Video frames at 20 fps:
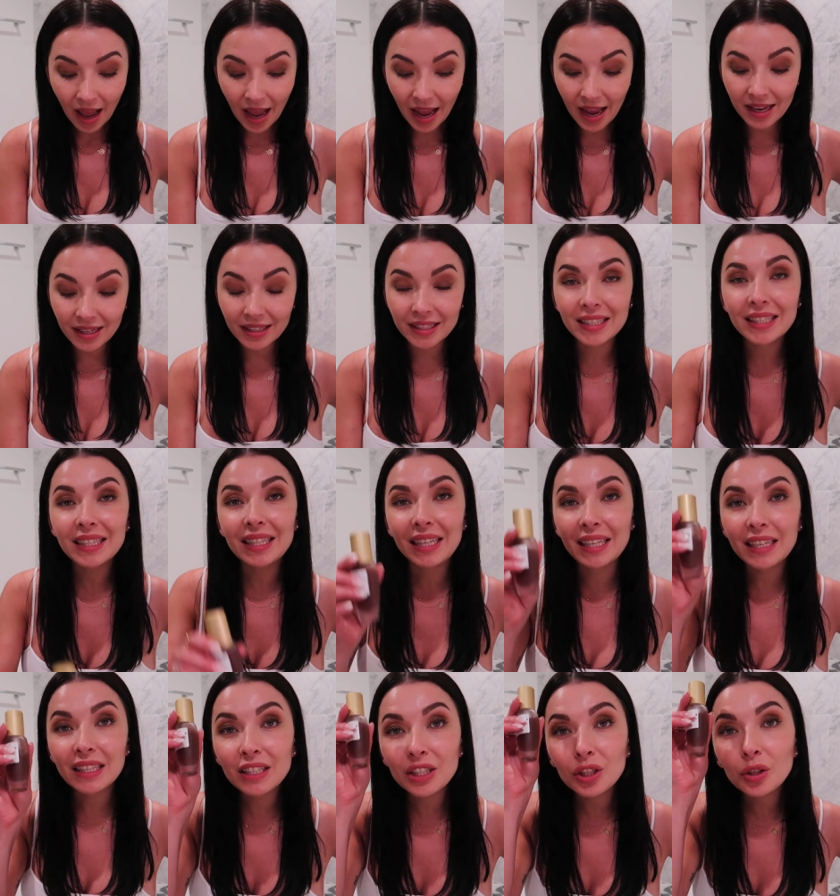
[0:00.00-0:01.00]
And
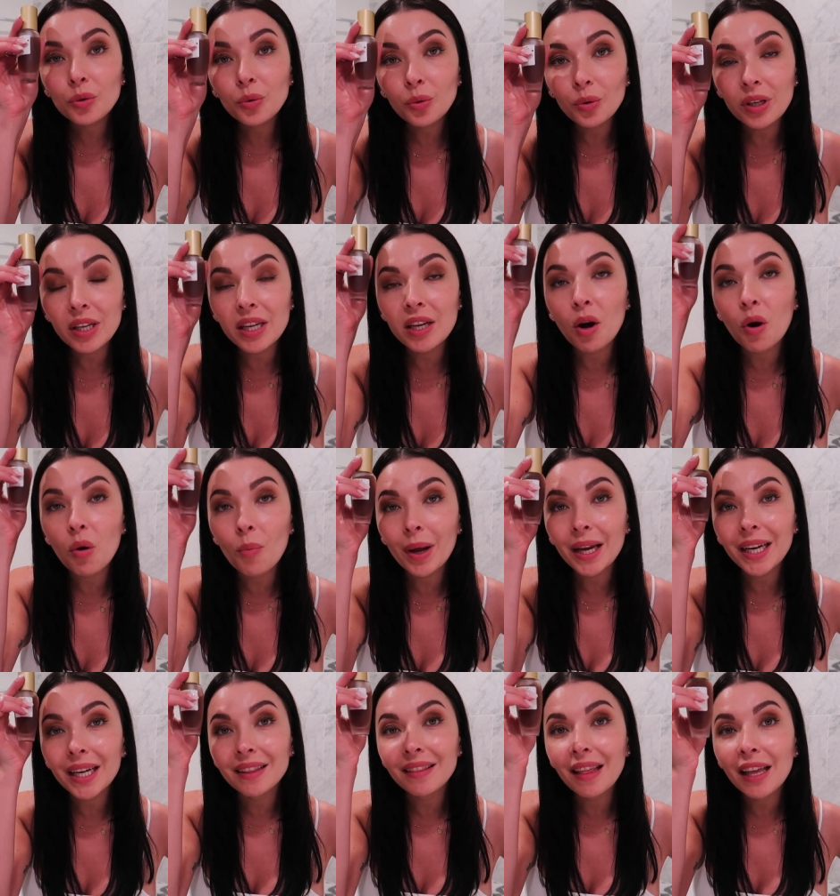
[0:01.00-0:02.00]
this goodie, oh my
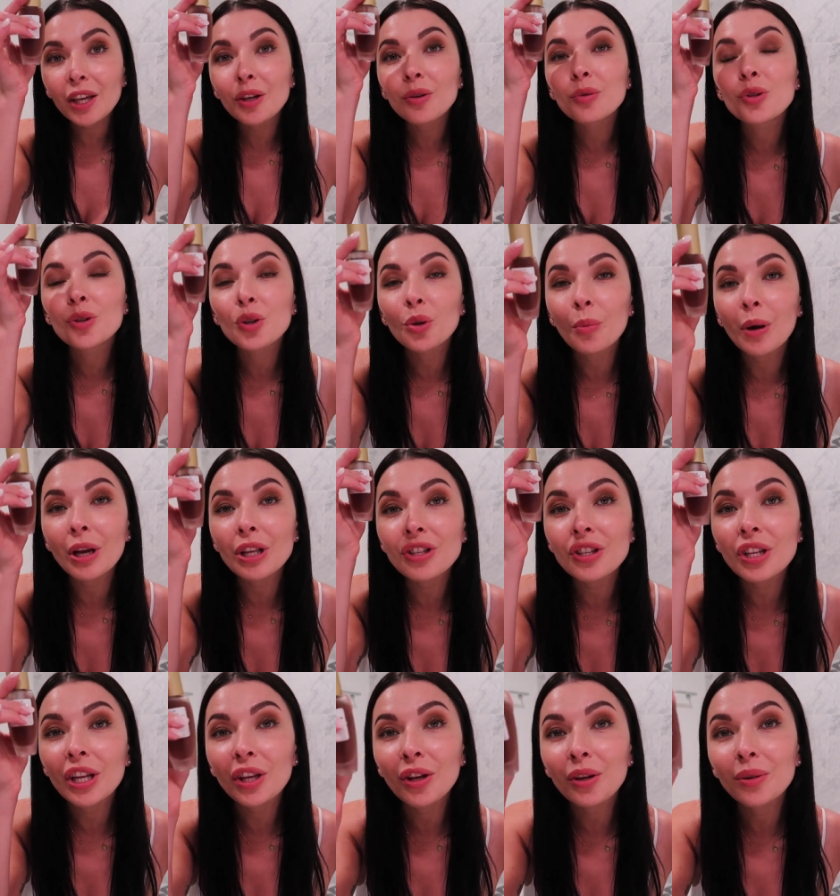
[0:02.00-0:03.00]
god, thank you so much.
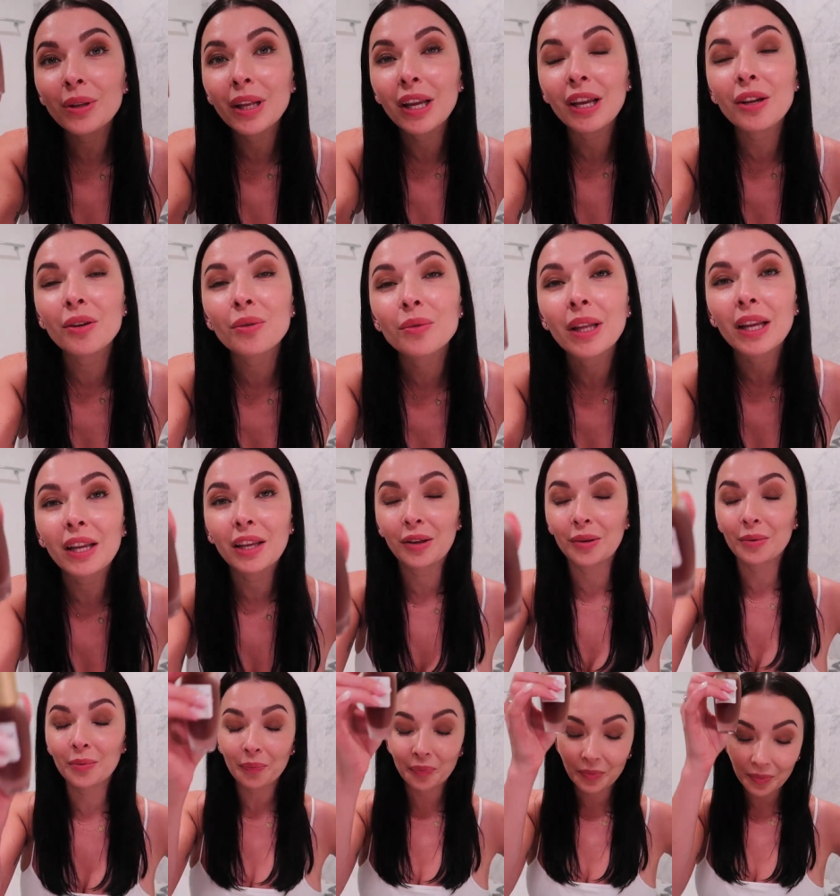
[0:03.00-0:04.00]
Thank you, thank you, thank
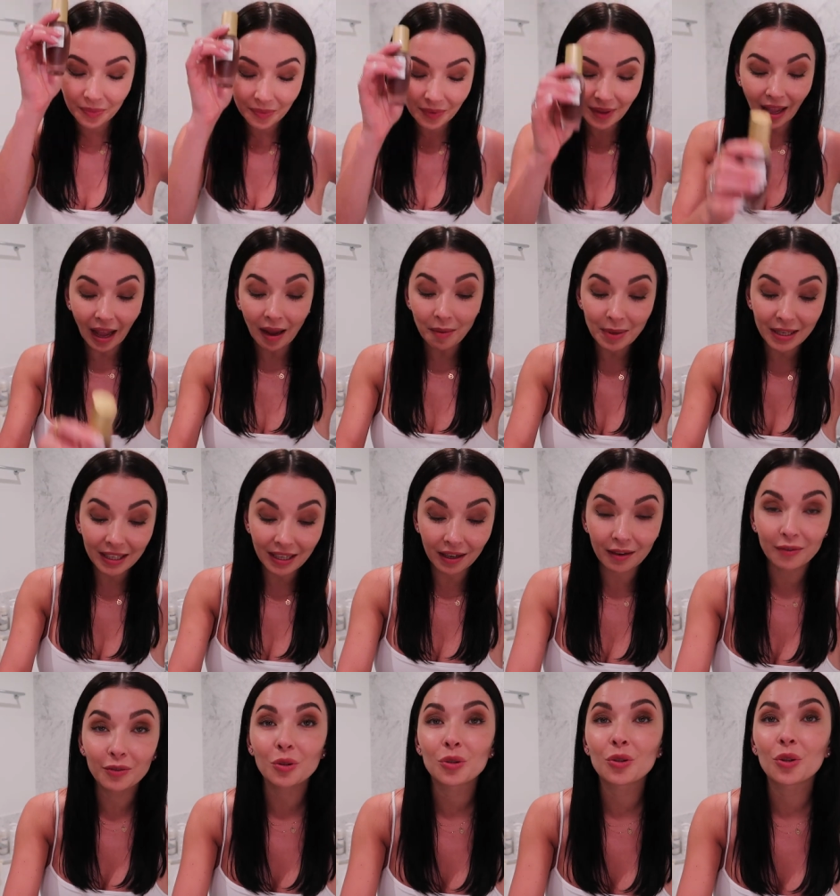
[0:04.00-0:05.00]
you. I mean, I
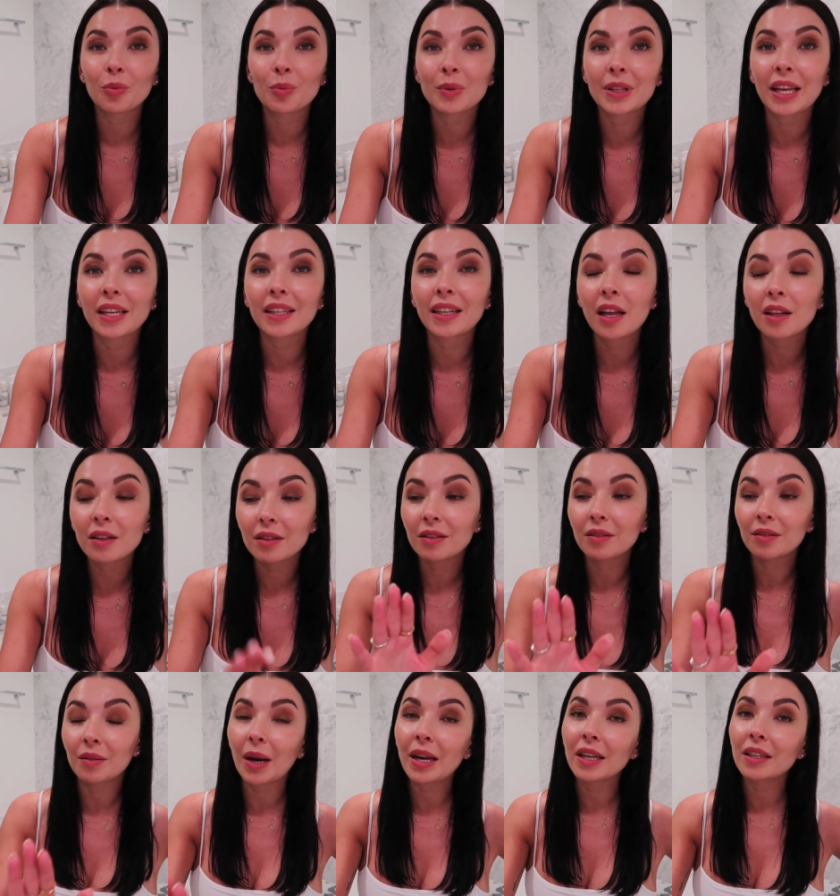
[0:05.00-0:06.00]
have to stop saying that,
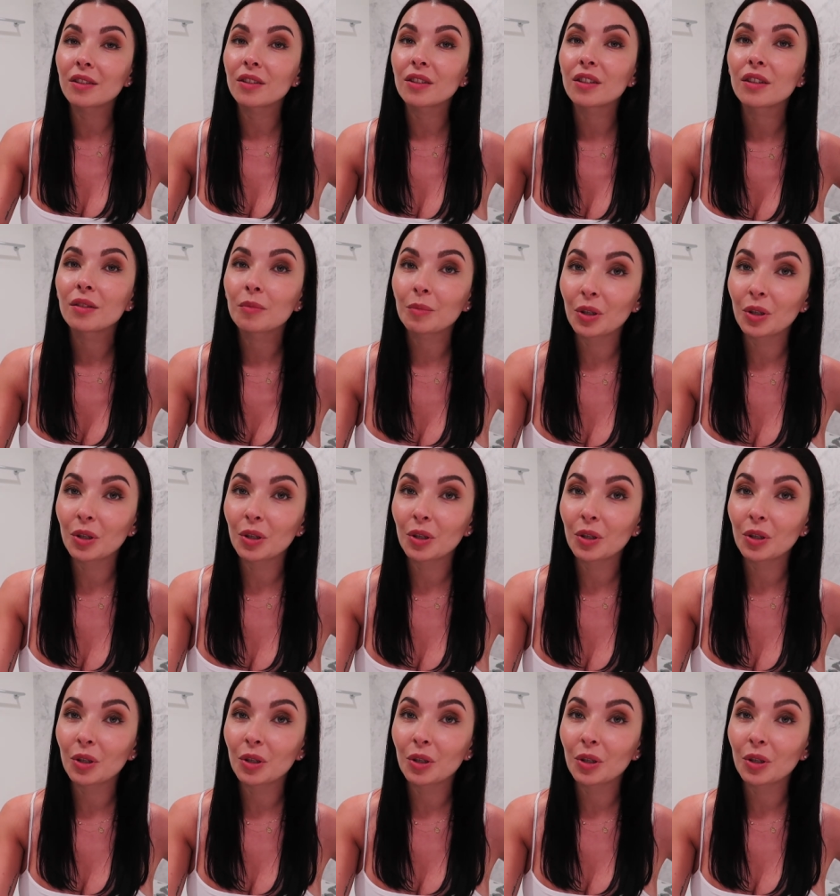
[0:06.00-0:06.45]
right?